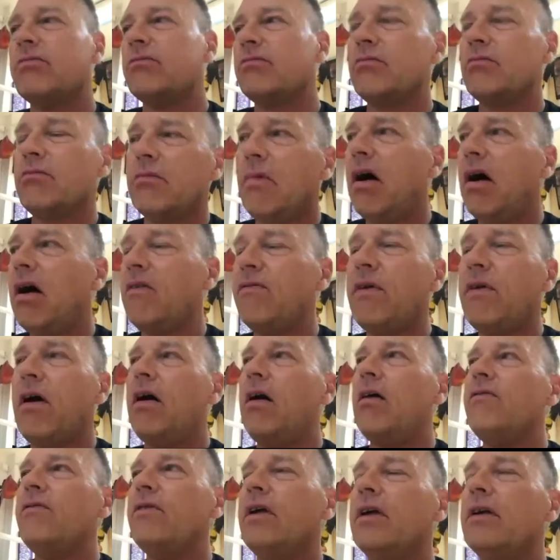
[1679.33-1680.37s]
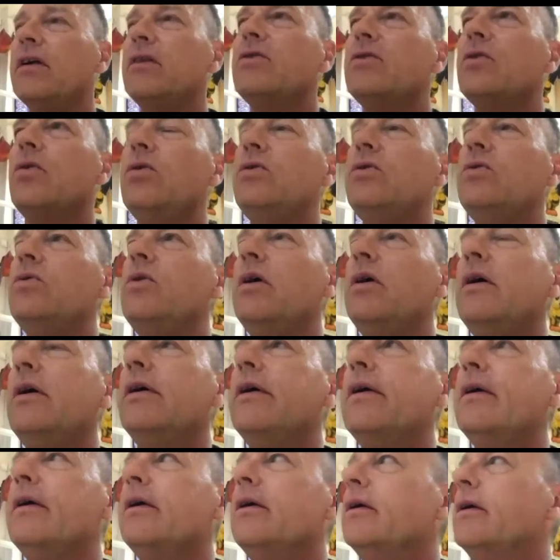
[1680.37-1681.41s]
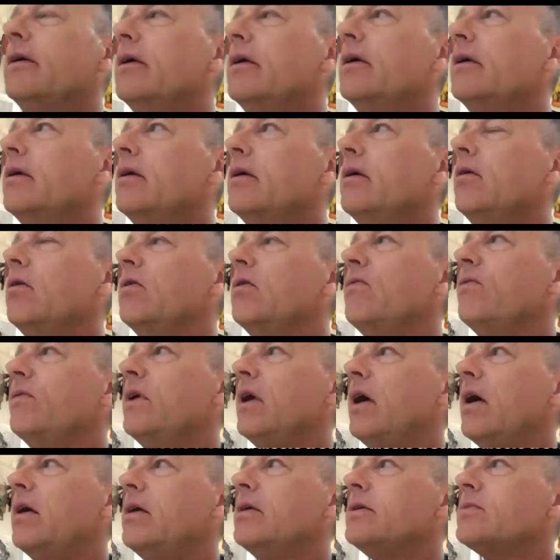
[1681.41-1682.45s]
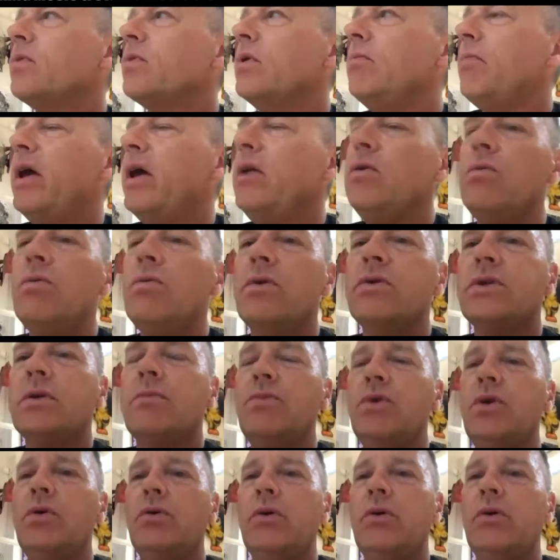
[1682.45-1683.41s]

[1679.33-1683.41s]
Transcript: half half, like I told you a lot of guys when Bando was in